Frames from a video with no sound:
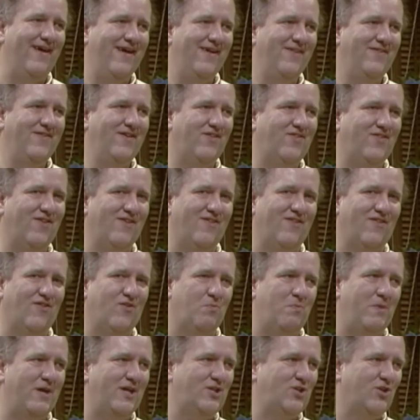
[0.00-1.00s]
What's this that? is a
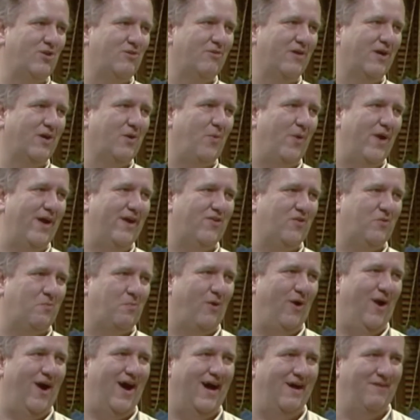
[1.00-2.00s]
special request
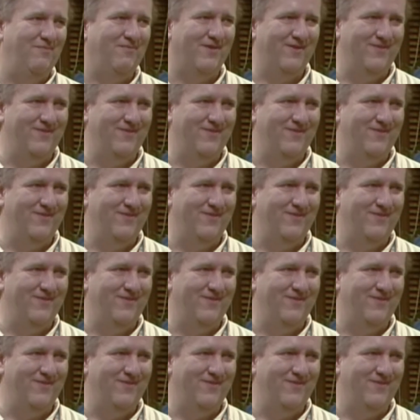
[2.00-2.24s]
problem.